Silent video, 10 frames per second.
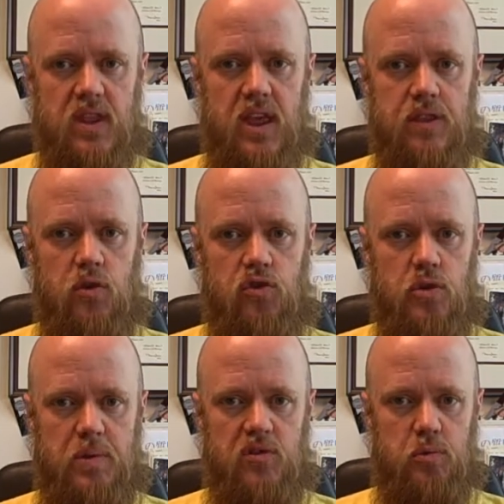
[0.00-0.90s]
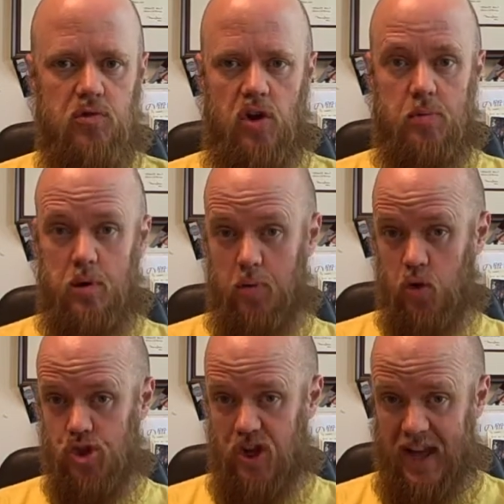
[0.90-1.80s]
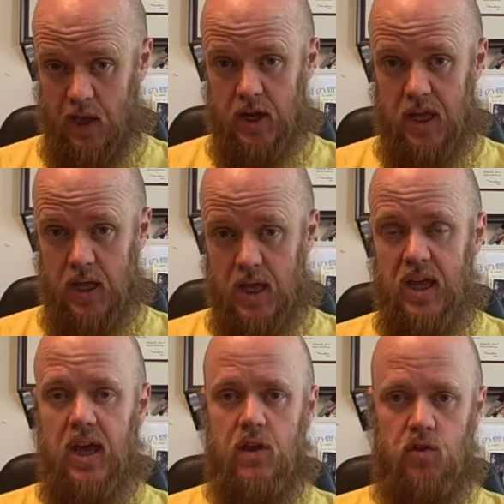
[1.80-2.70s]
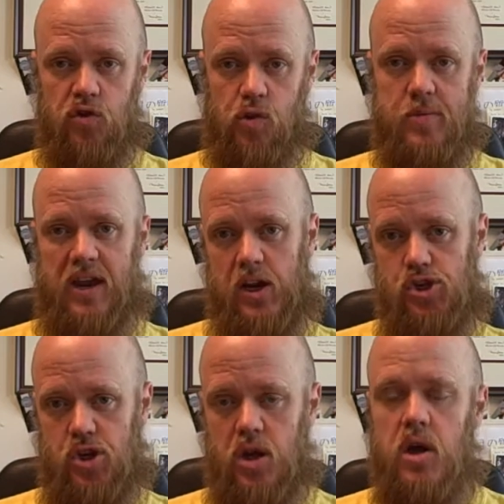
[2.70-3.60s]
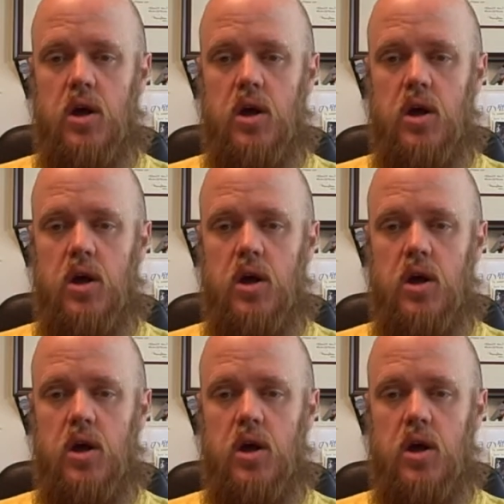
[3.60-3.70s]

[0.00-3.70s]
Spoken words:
And those two principles are proportionality and discrimination.